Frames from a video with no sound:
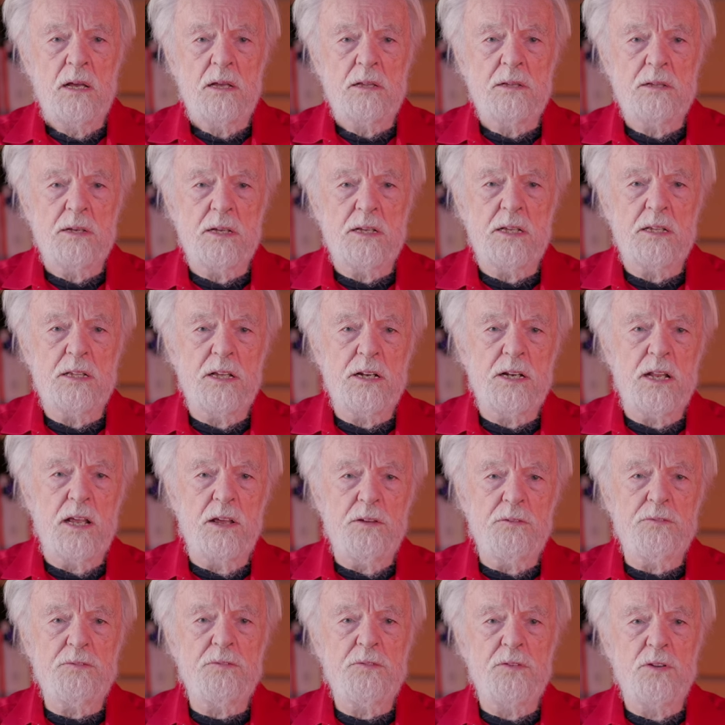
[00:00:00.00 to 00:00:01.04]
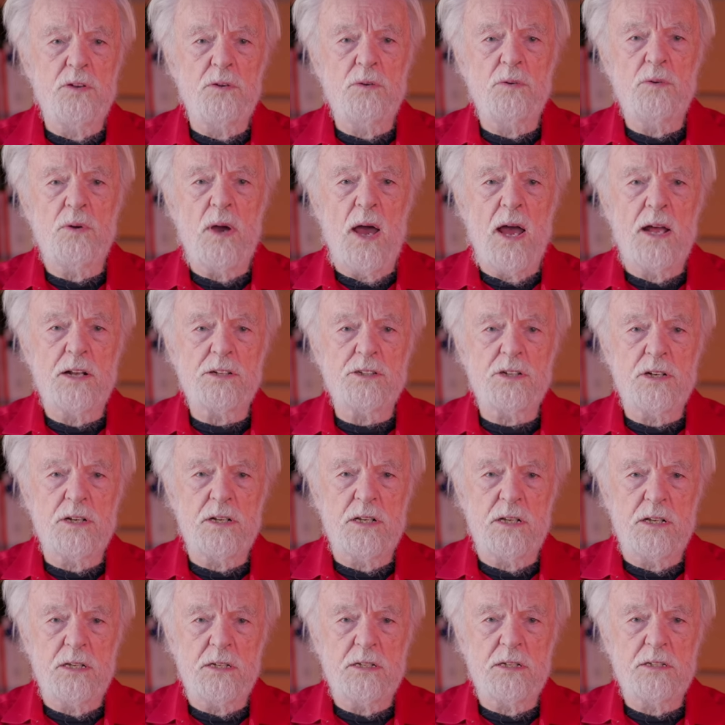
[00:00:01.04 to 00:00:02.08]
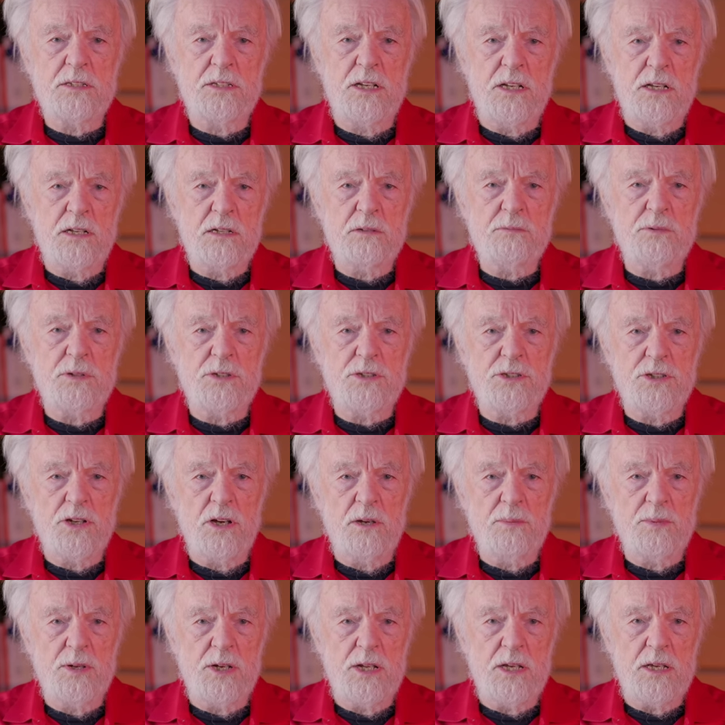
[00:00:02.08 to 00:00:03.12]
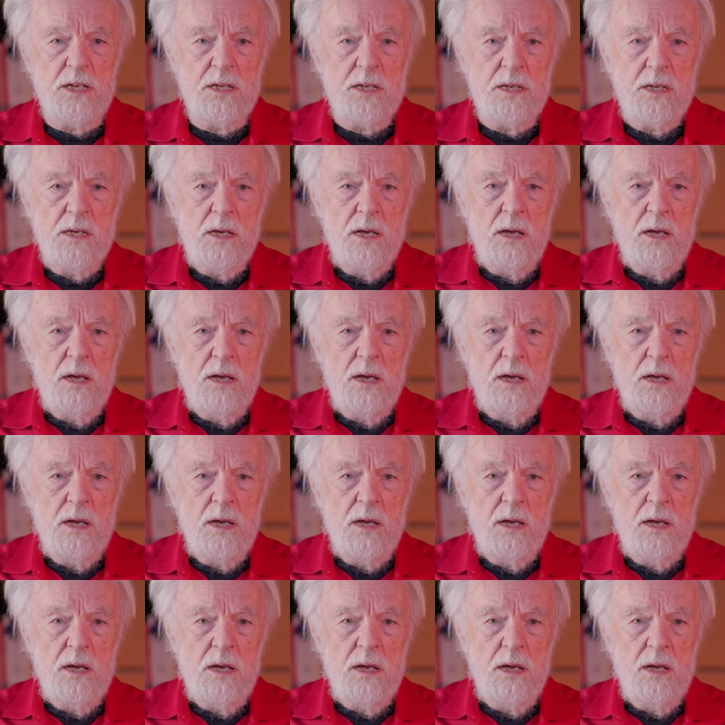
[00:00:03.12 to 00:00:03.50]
that if you actually deal with Germany